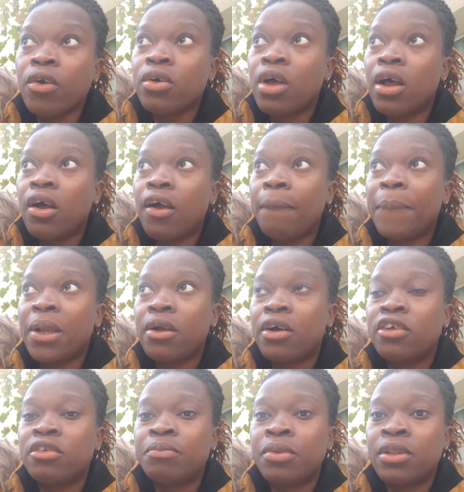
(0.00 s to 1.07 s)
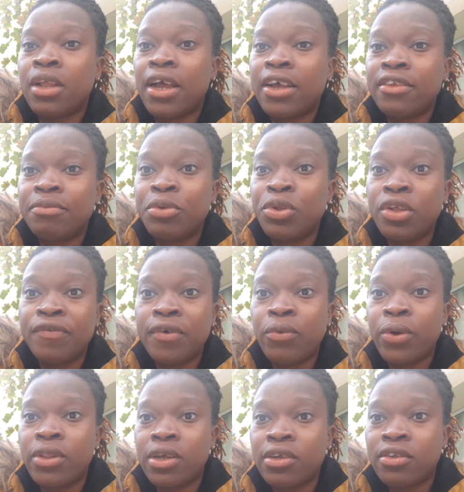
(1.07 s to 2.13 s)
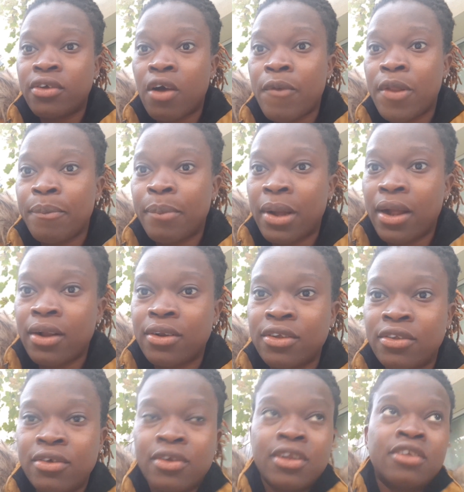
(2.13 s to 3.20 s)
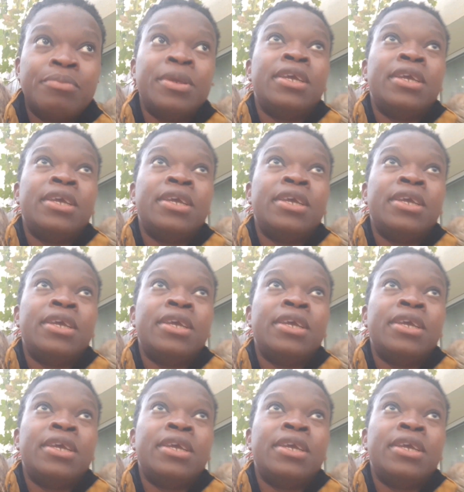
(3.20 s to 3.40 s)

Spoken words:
Because nice, beautiful weather is coming back. The sun is